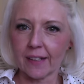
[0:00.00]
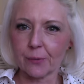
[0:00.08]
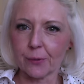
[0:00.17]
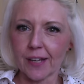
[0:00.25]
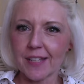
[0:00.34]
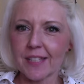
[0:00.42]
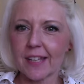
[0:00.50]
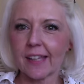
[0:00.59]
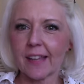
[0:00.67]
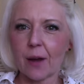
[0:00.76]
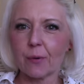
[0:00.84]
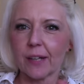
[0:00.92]
And when I say
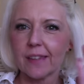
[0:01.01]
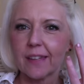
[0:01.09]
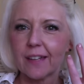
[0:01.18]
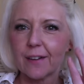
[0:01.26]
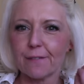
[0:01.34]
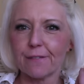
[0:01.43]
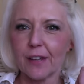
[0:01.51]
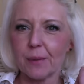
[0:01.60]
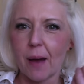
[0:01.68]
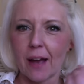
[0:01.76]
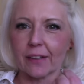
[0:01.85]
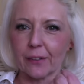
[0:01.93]
that, when I think of
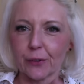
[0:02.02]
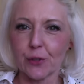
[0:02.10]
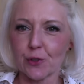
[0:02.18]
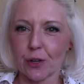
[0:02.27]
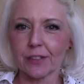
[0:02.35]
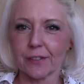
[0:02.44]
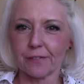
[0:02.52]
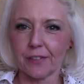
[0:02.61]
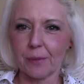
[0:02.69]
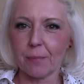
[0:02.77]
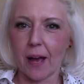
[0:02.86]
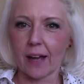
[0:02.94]
feedback and constructive
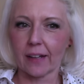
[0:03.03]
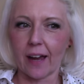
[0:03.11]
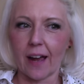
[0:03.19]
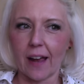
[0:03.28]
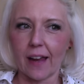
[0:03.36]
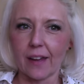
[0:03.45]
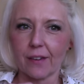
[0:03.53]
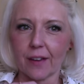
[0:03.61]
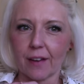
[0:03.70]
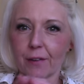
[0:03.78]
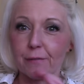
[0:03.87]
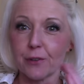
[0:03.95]
feedback, I
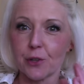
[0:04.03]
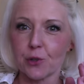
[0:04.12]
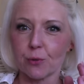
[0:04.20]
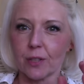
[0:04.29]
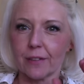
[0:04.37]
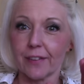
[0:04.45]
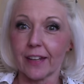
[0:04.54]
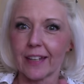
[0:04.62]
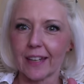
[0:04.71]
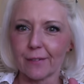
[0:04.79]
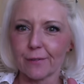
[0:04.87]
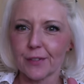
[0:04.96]
have a visual of a
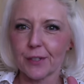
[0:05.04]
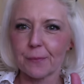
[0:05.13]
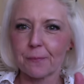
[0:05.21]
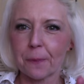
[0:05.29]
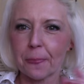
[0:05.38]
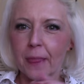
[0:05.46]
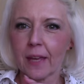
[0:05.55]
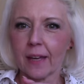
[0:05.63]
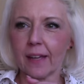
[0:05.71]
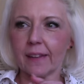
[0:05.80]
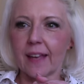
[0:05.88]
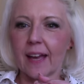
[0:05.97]
gift.
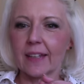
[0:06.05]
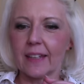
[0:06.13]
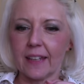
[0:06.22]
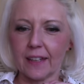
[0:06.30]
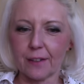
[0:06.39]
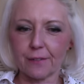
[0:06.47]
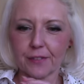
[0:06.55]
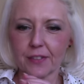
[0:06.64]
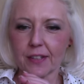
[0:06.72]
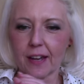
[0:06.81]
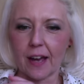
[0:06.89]
And that gift